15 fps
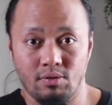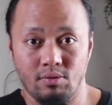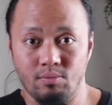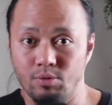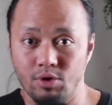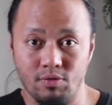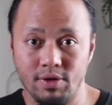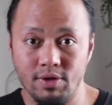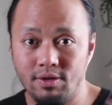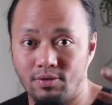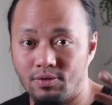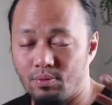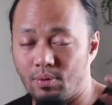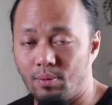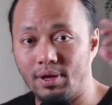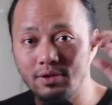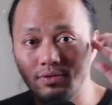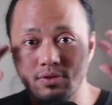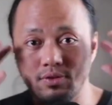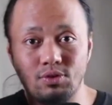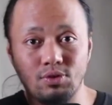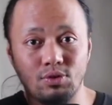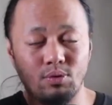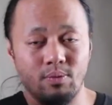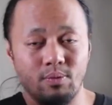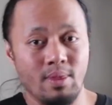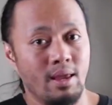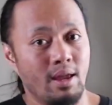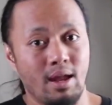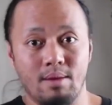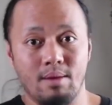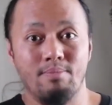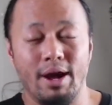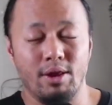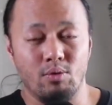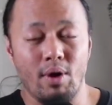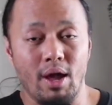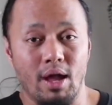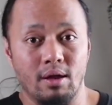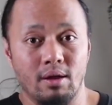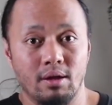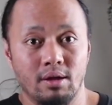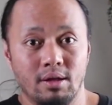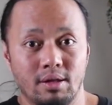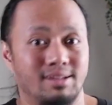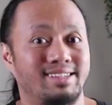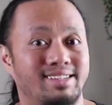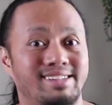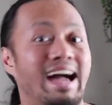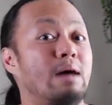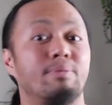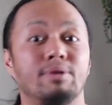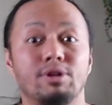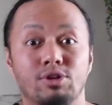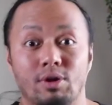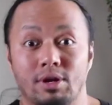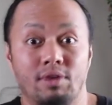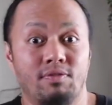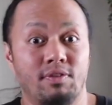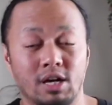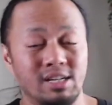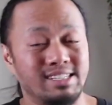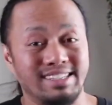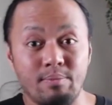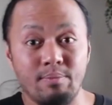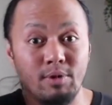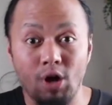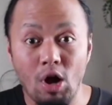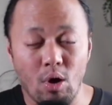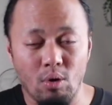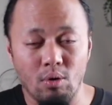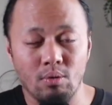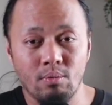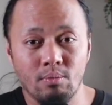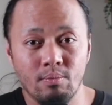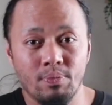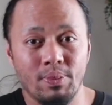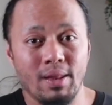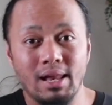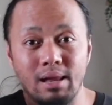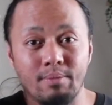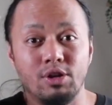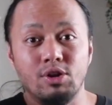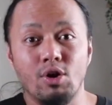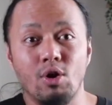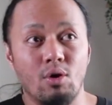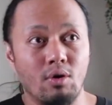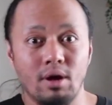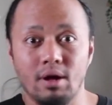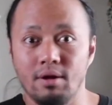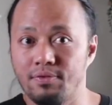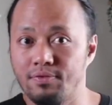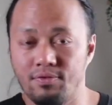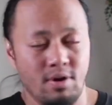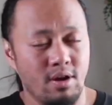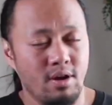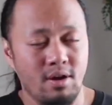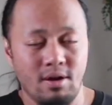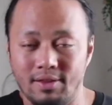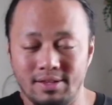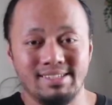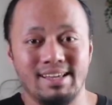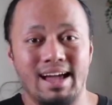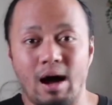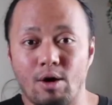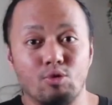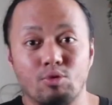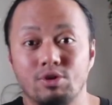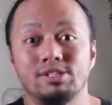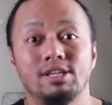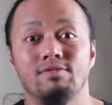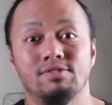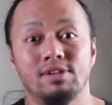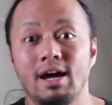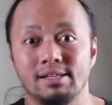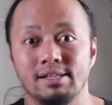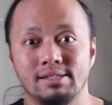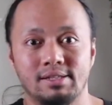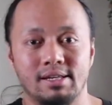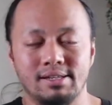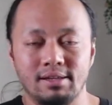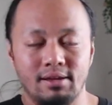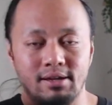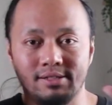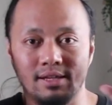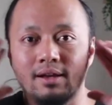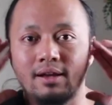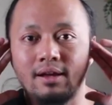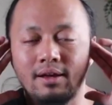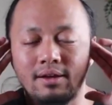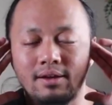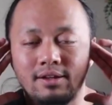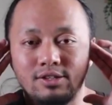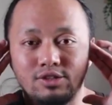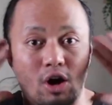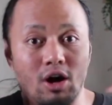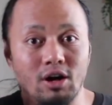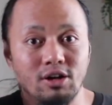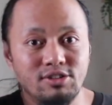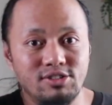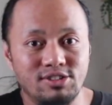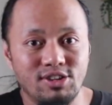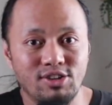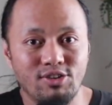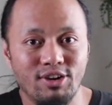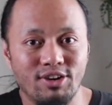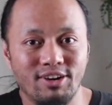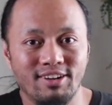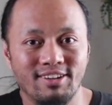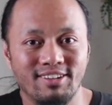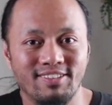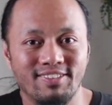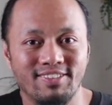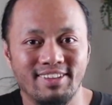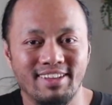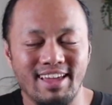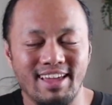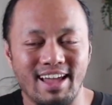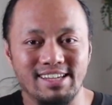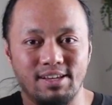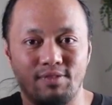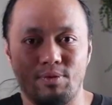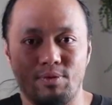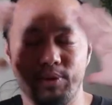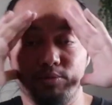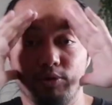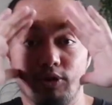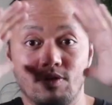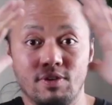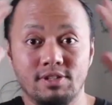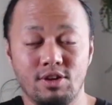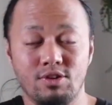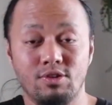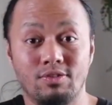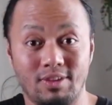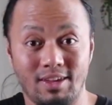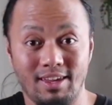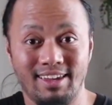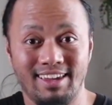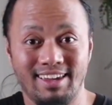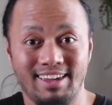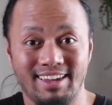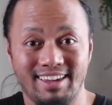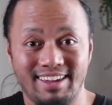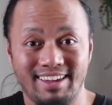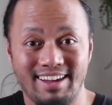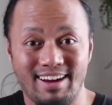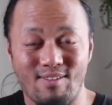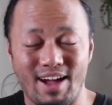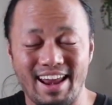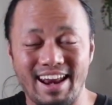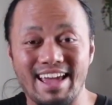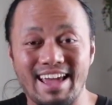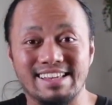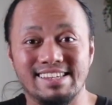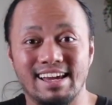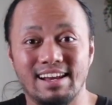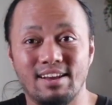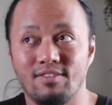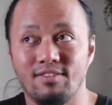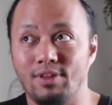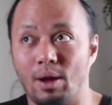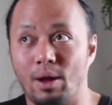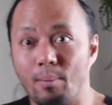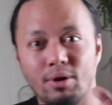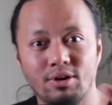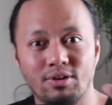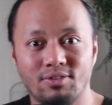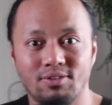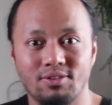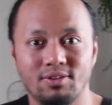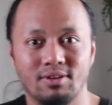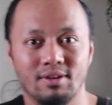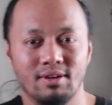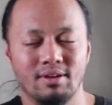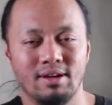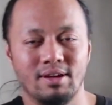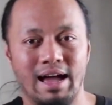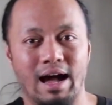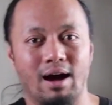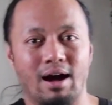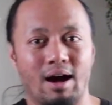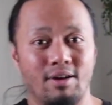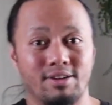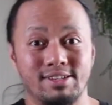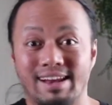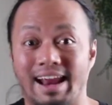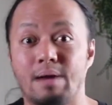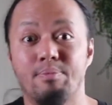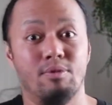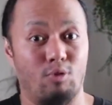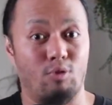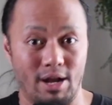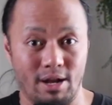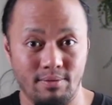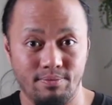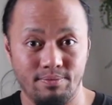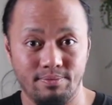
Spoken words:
Movies, what we listen to. And by the way, does this happen to you? And if it does, let me know. Let me know if this is how you receive signs. Is it songs that you hear? Is it from the movies that you see? Right? Is it numbers? How does it happen for you?